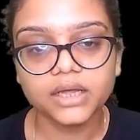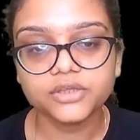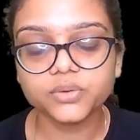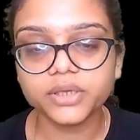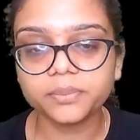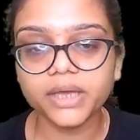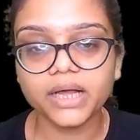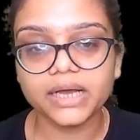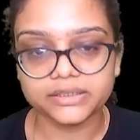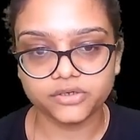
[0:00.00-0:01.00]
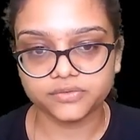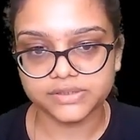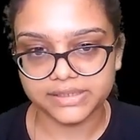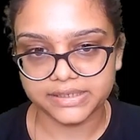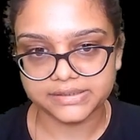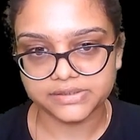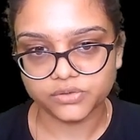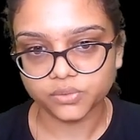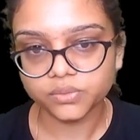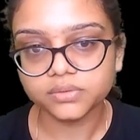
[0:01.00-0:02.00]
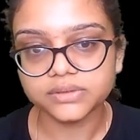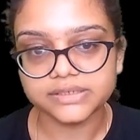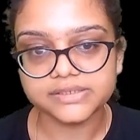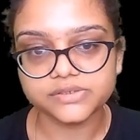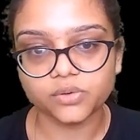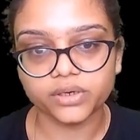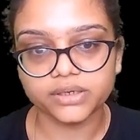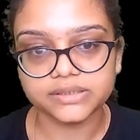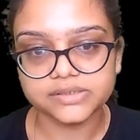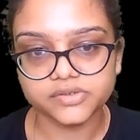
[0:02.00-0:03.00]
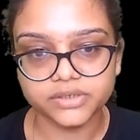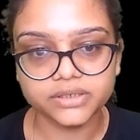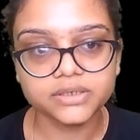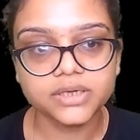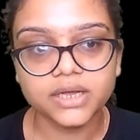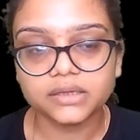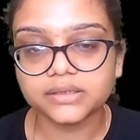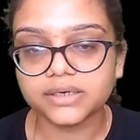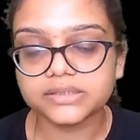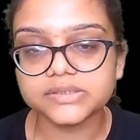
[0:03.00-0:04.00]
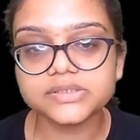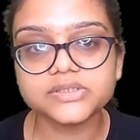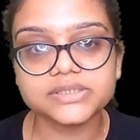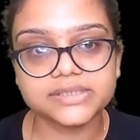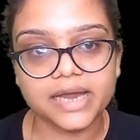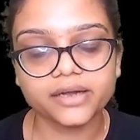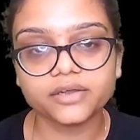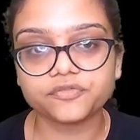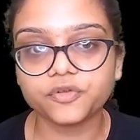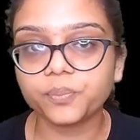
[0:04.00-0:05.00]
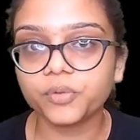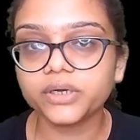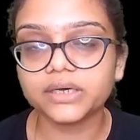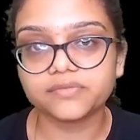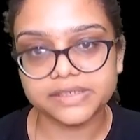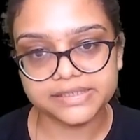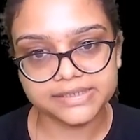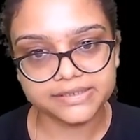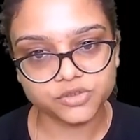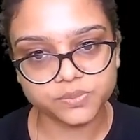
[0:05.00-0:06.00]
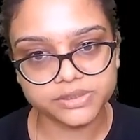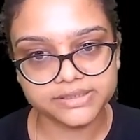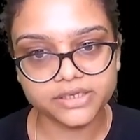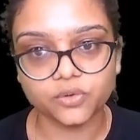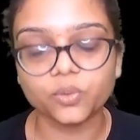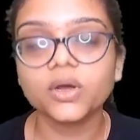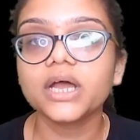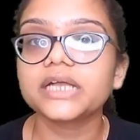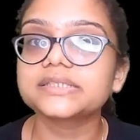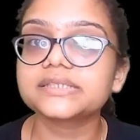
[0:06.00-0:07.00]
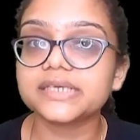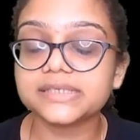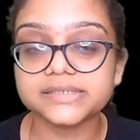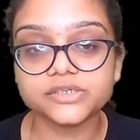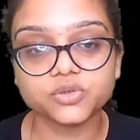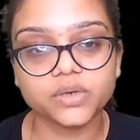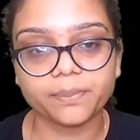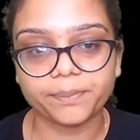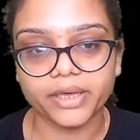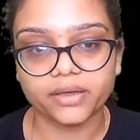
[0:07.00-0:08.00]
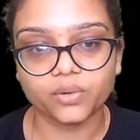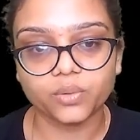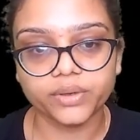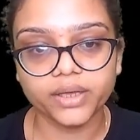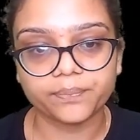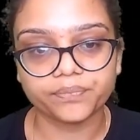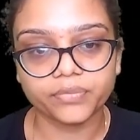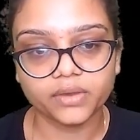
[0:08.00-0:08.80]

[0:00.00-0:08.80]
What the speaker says: You can make either of the sides 0. That's not a constraint. The constraint is that if you put one side to be 0, it's easy to compare. Okay.